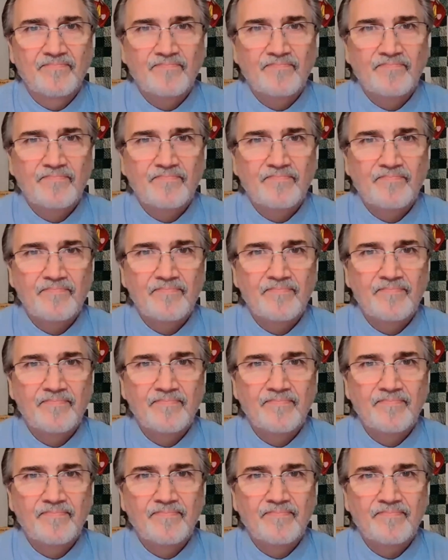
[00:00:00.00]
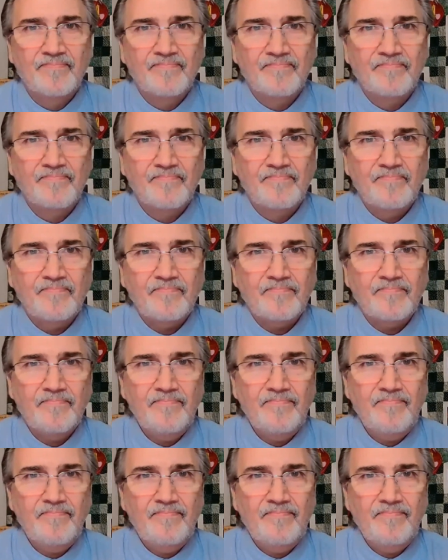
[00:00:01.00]

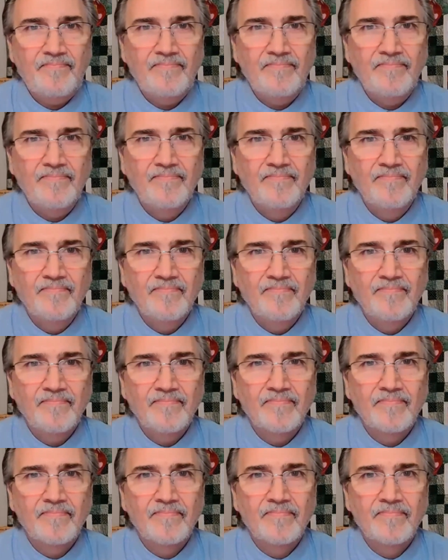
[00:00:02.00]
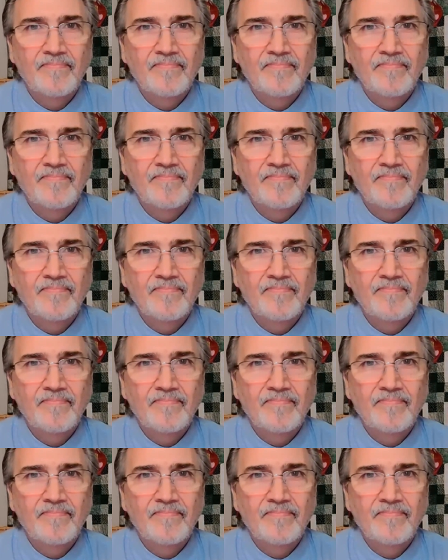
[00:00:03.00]
(no one is talking)